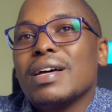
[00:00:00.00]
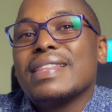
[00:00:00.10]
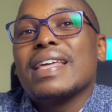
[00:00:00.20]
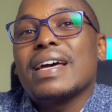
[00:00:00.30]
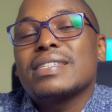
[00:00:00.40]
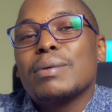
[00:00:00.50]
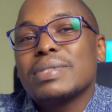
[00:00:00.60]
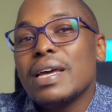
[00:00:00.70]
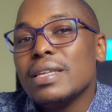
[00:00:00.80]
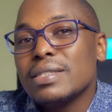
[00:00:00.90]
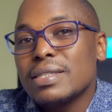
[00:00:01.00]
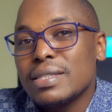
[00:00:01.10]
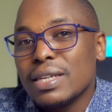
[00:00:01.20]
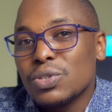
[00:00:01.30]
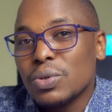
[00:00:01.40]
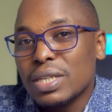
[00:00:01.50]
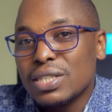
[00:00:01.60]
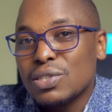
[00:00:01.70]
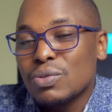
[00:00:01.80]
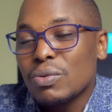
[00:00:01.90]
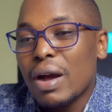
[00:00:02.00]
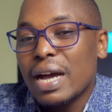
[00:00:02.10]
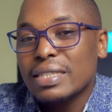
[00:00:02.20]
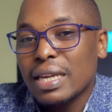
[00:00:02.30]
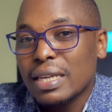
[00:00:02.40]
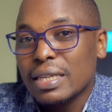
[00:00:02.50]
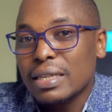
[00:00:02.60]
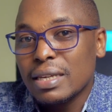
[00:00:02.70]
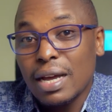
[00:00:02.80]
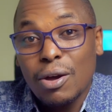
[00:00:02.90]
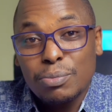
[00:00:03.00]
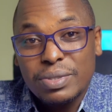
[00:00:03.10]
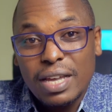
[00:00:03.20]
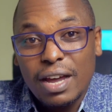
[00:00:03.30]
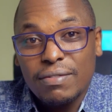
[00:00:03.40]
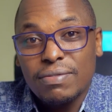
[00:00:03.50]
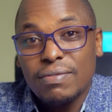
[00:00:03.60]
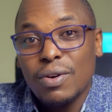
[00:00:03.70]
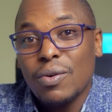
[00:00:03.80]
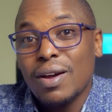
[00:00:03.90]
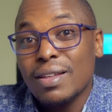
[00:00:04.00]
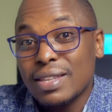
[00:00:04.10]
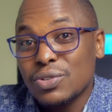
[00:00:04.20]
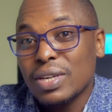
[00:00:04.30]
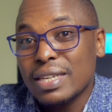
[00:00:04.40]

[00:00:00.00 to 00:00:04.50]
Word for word: there are some signs that you need to actually observe or that your